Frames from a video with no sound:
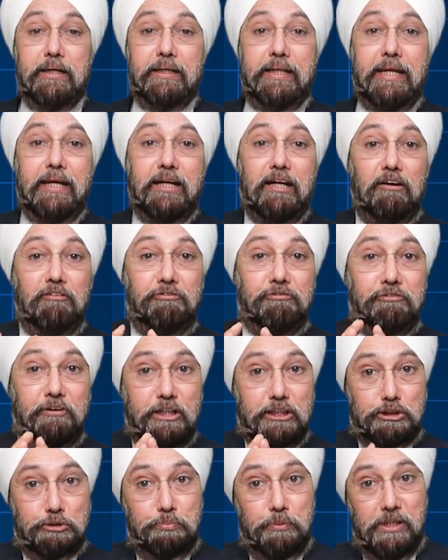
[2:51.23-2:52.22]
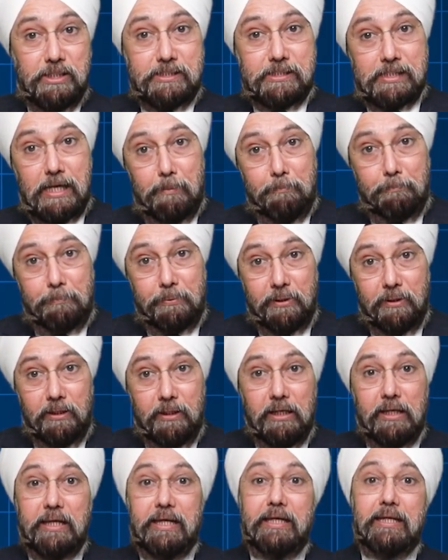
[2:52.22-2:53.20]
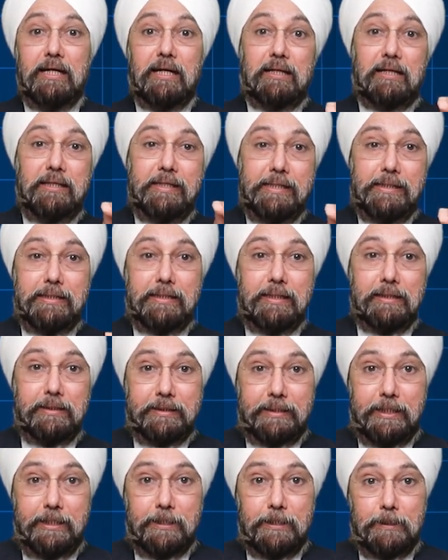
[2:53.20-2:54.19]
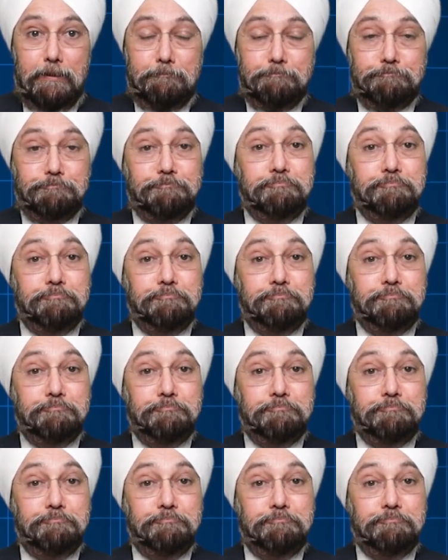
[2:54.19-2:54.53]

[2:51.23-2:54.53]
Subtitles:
Take a fresh milk sample in a clean container,